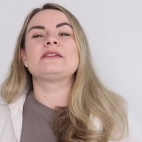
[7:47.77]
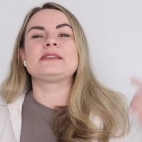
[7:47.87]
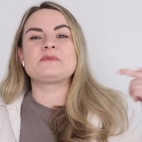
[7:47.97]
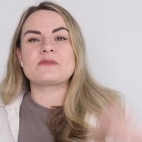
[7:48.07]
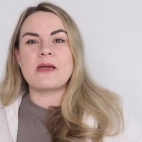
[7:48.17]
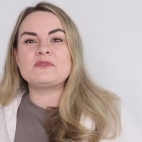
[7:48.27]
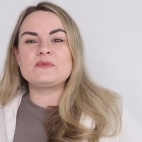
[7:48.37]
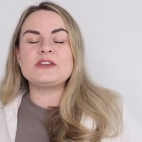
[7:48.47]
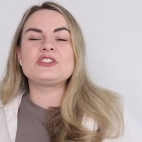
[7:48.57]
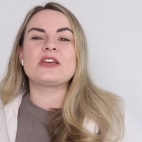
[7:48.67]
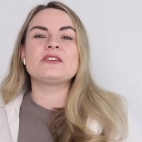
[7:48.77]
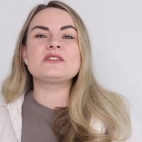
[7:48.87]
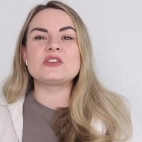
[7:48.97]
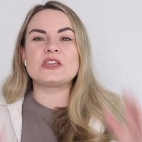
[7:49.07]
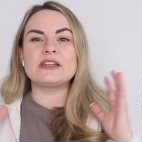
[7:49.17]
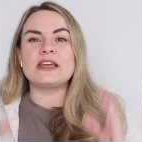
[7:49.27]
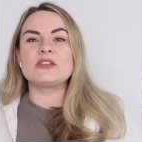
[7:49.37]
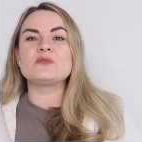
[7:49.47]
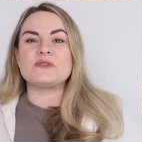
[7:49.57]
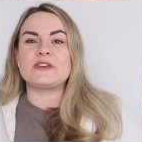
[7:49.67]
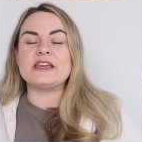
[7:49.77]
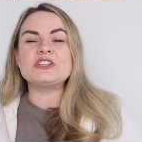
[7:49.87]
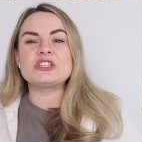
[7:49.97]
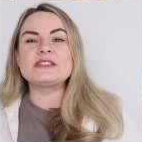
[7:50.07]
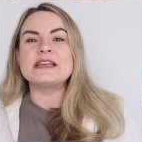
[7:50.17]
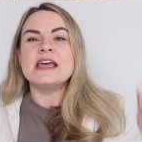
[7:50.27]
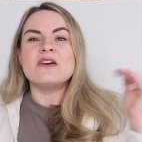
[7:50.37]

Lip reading: and subscribe to my channel so you can get notifications